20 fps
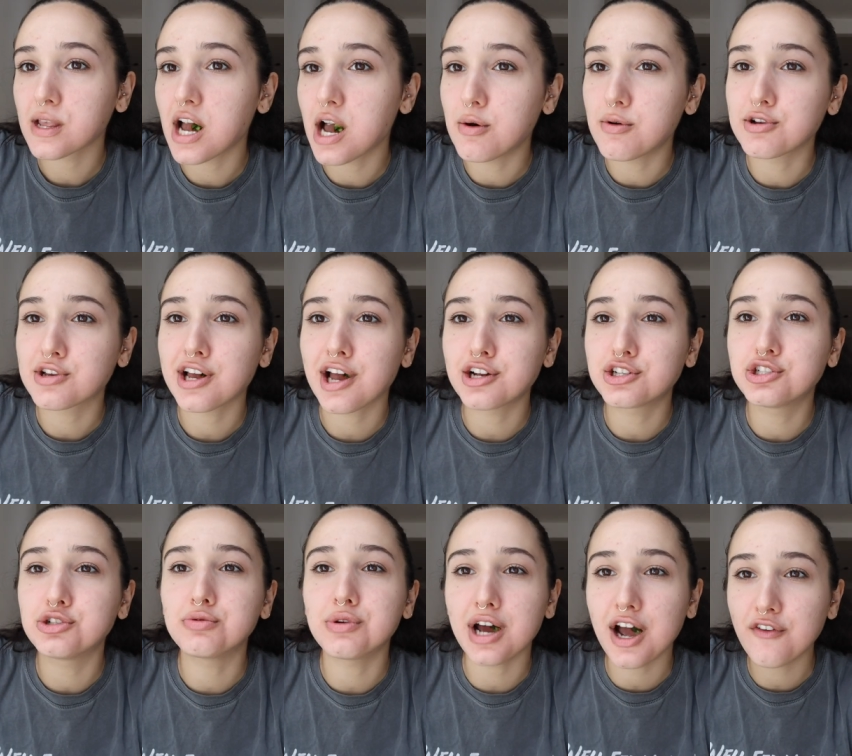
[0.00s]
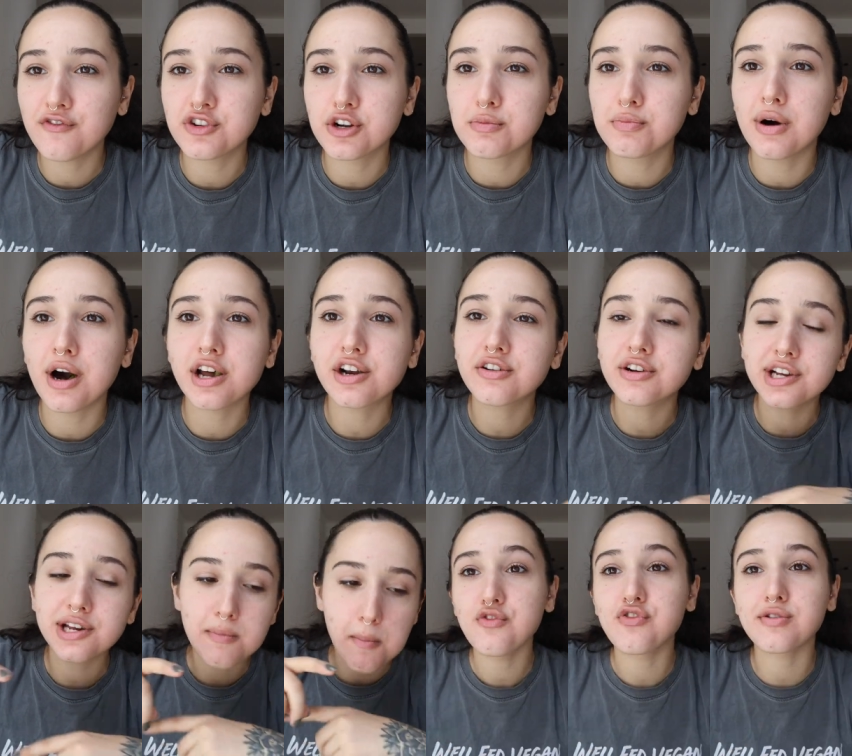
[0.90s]
I will catch you after
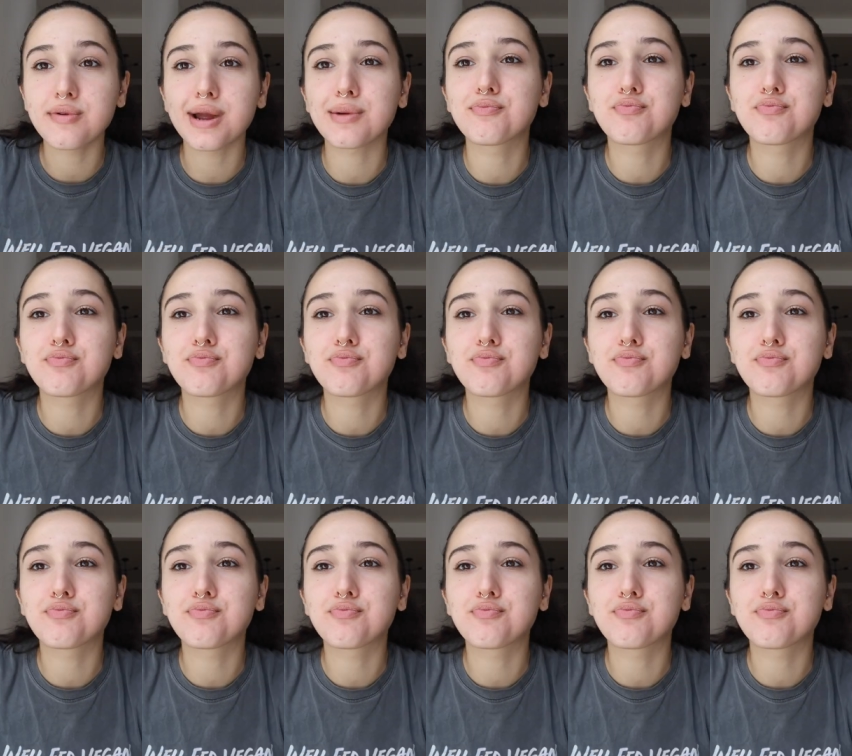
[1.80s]
pottery for my